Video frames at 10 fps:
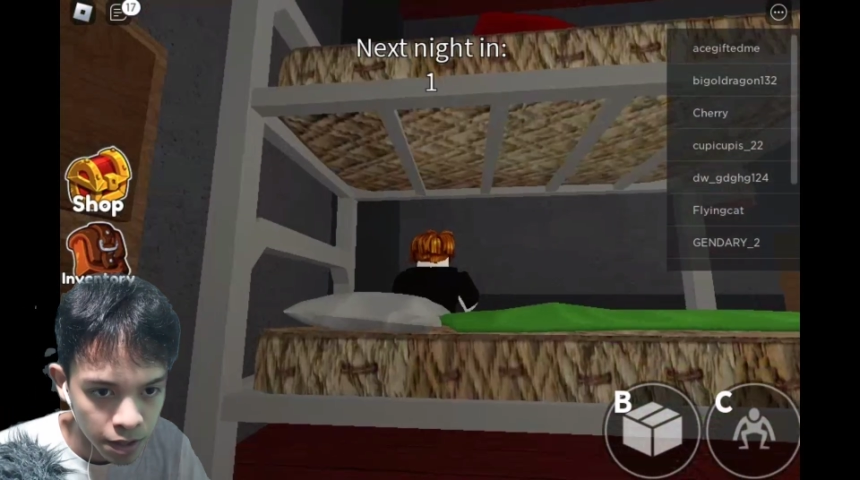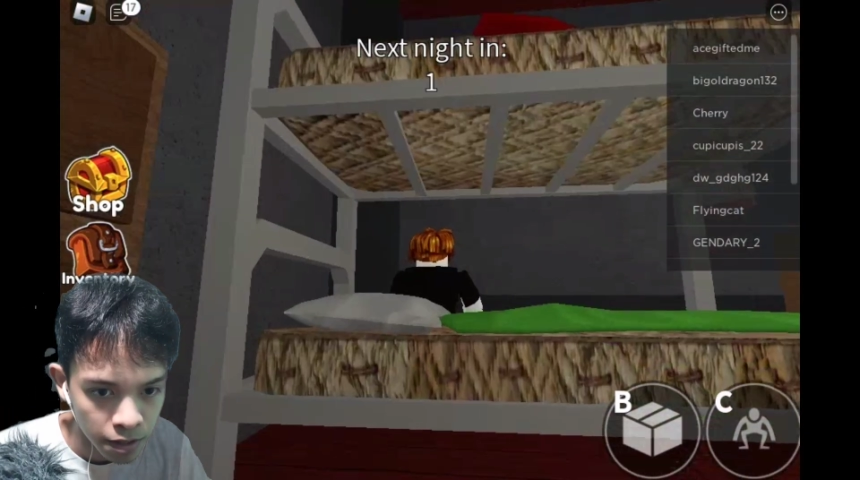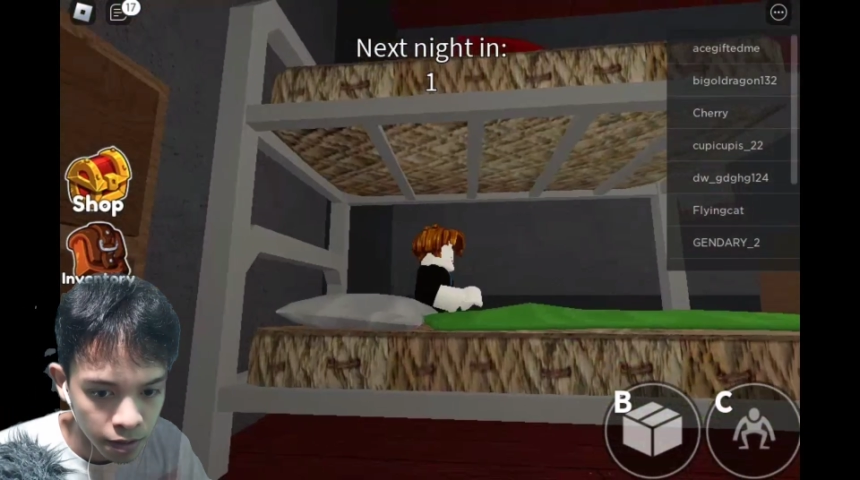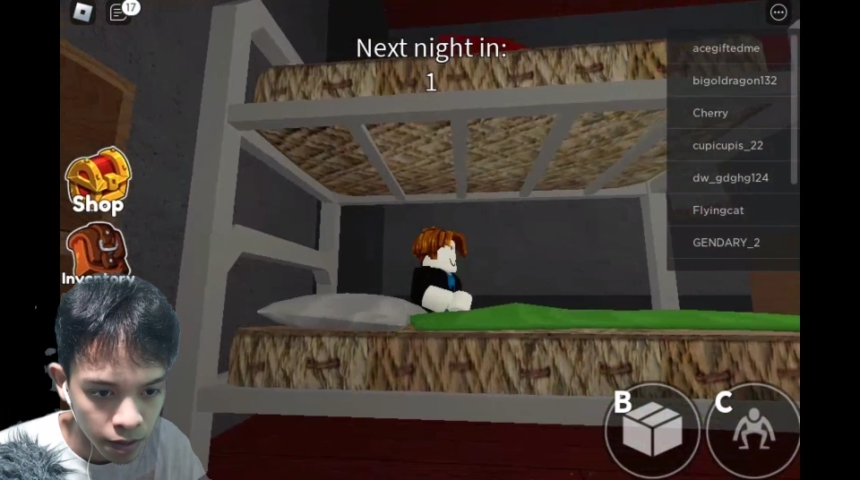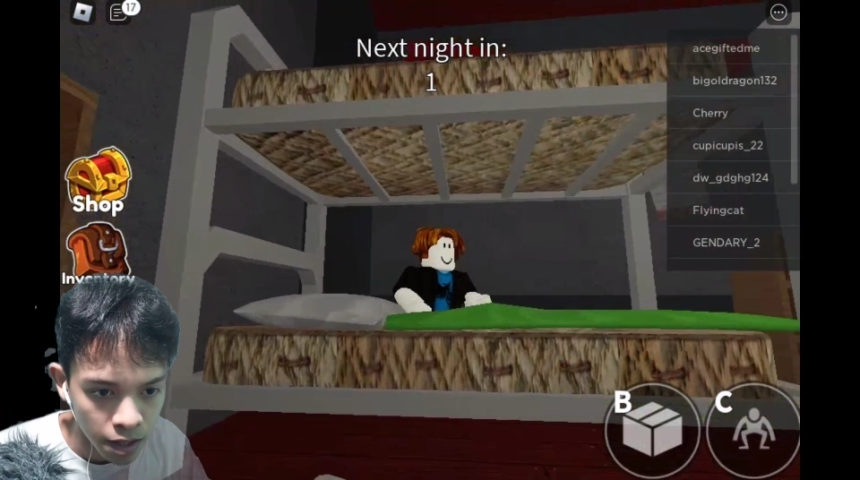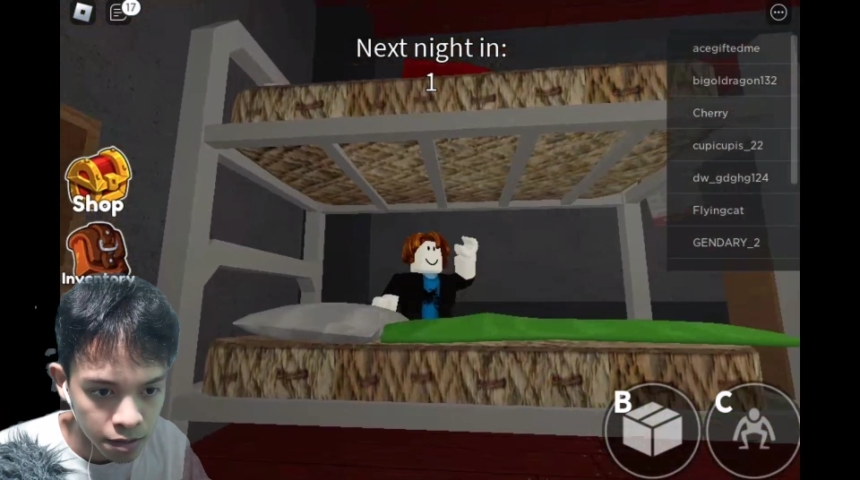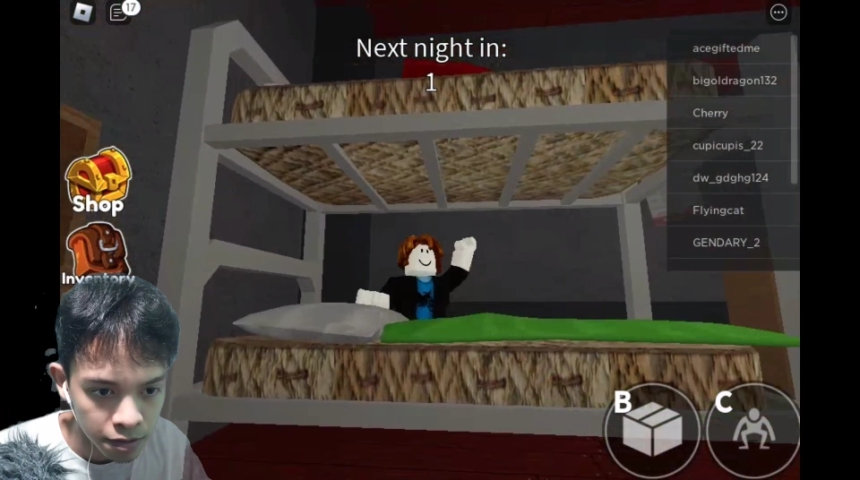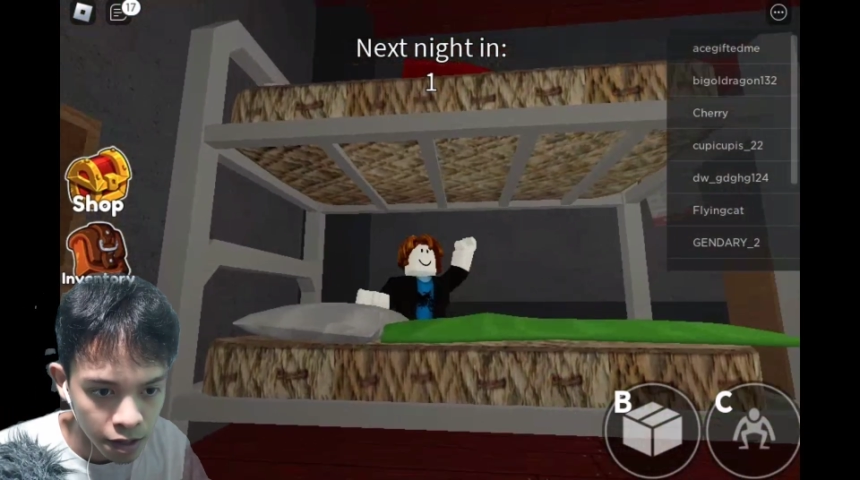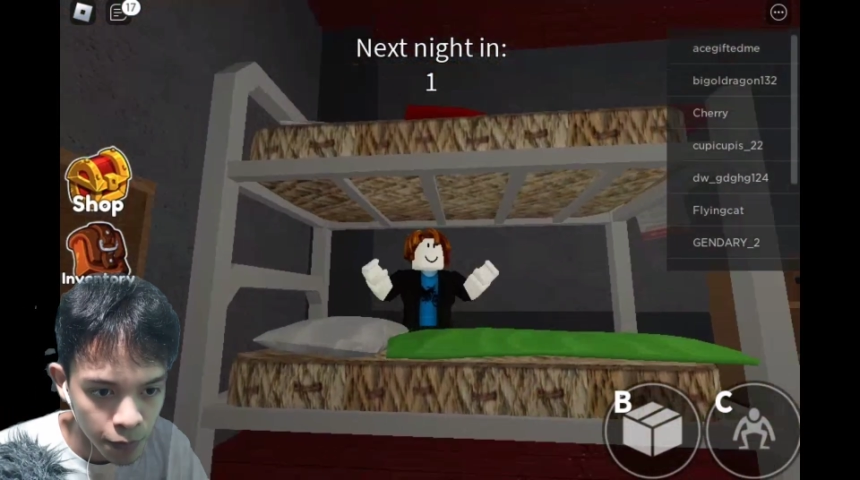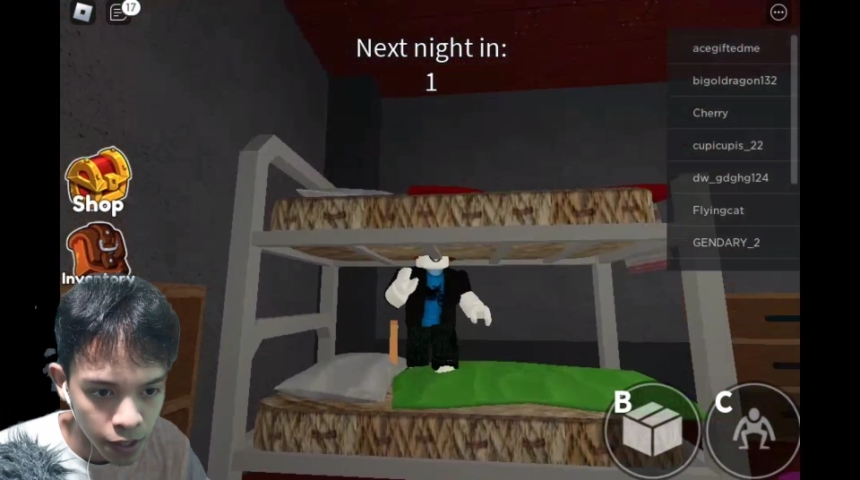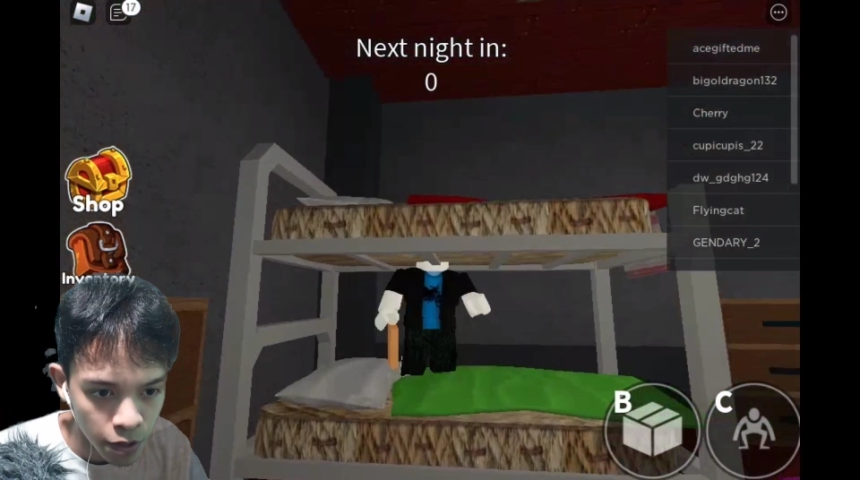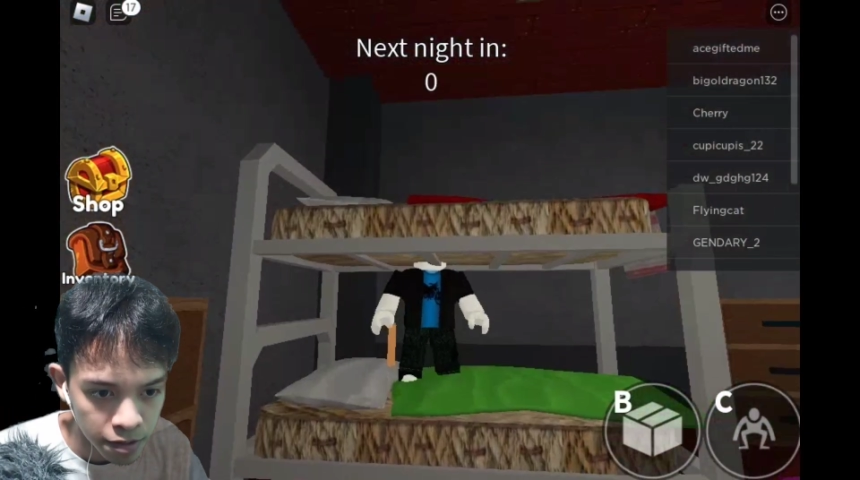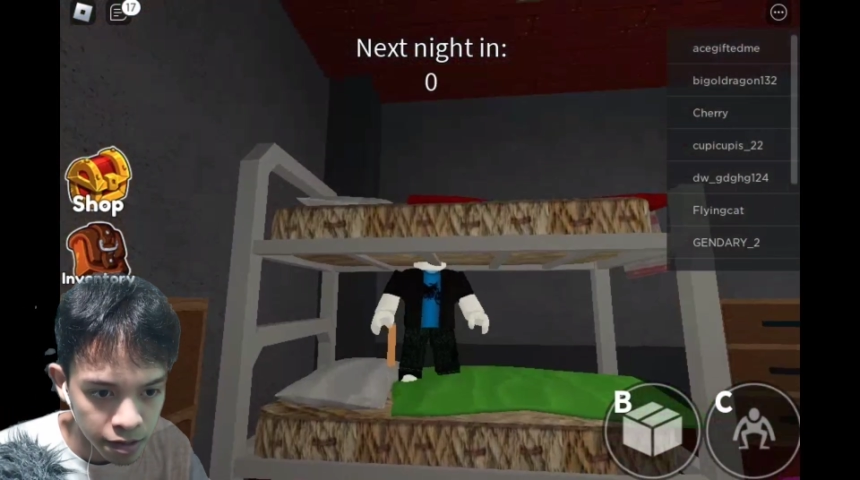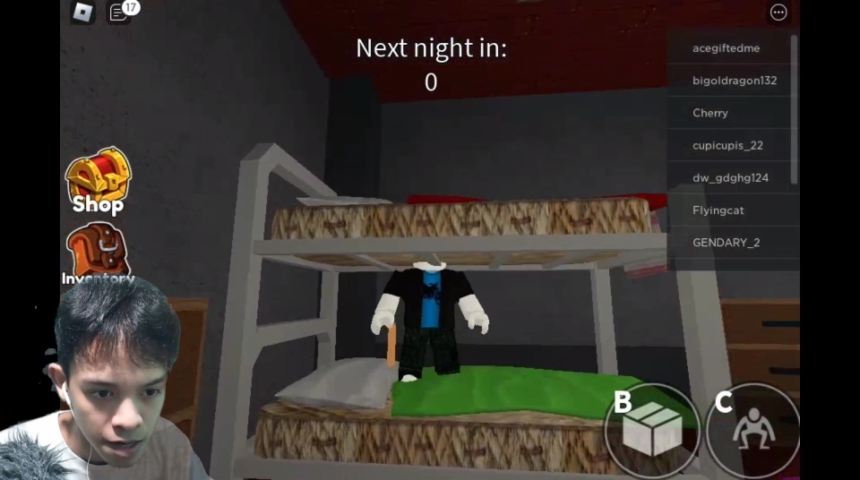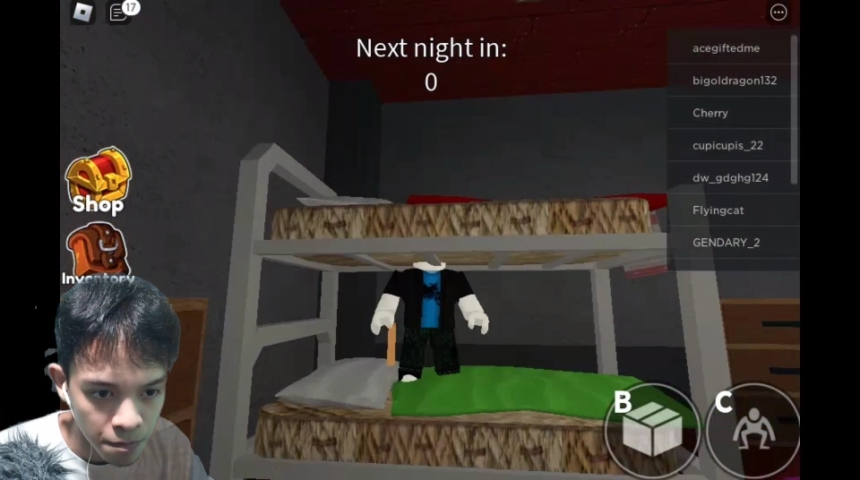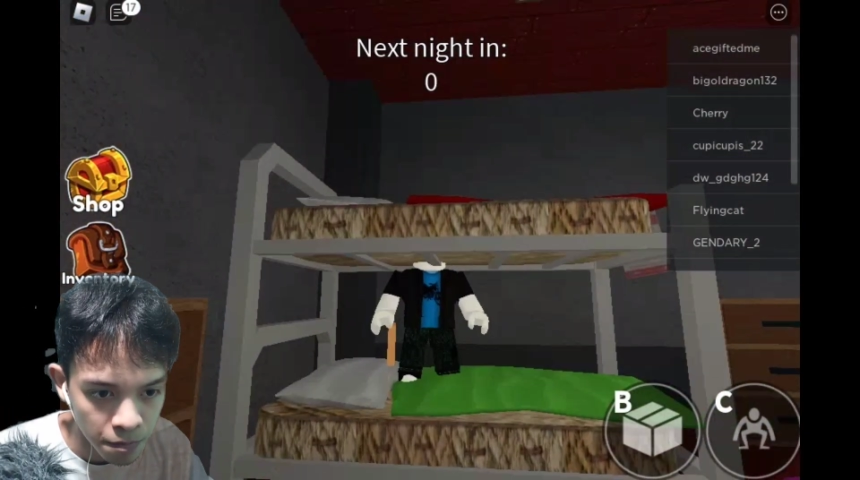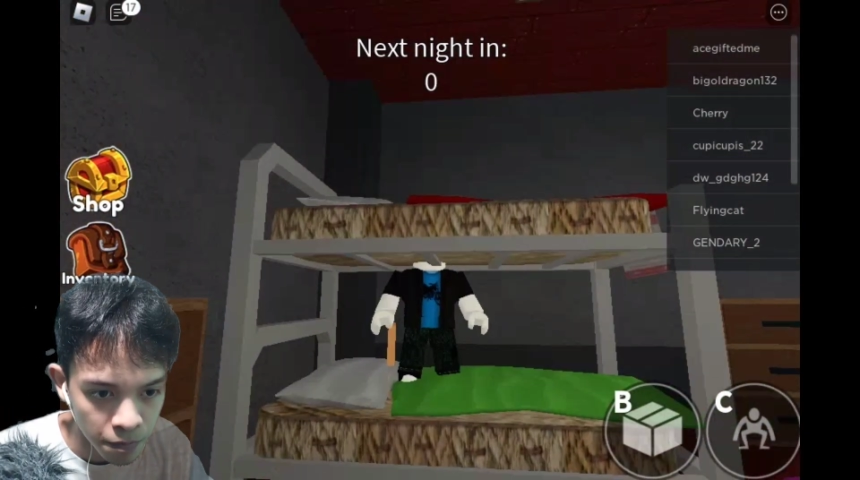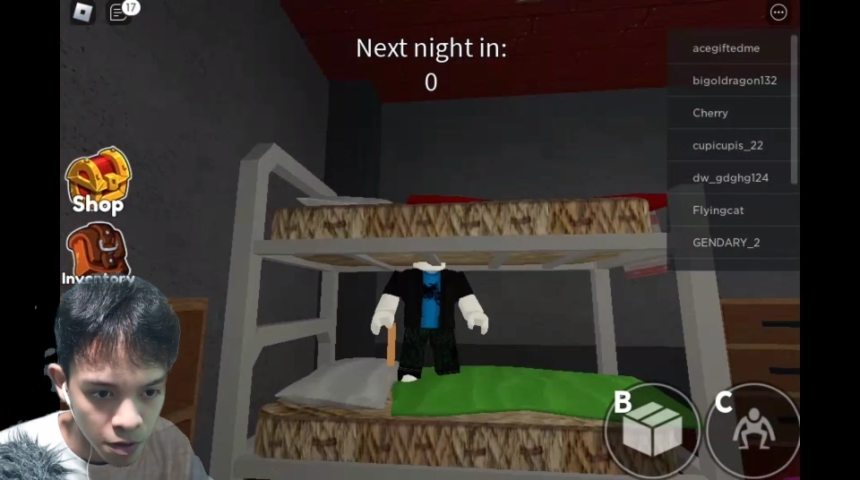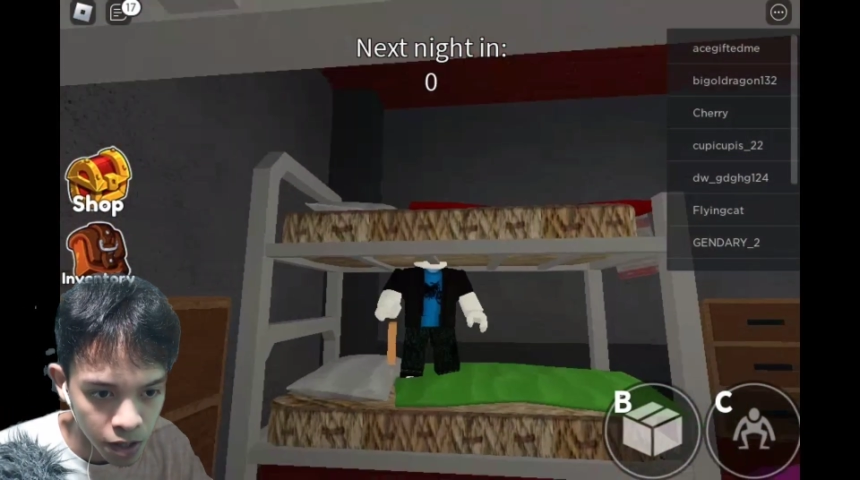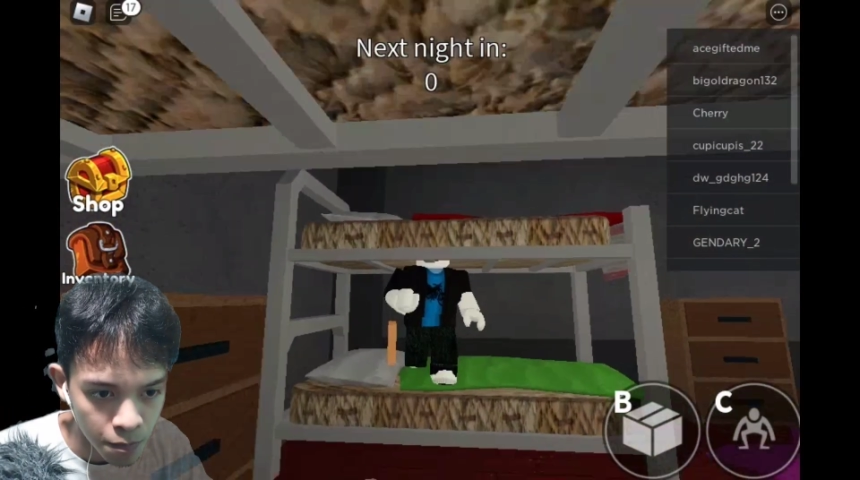But, uh, sorry, but I wanna sleep.
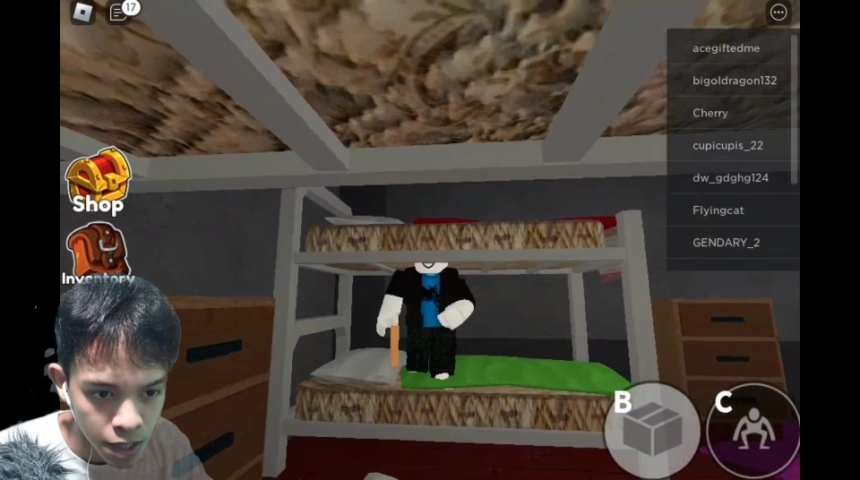Okay,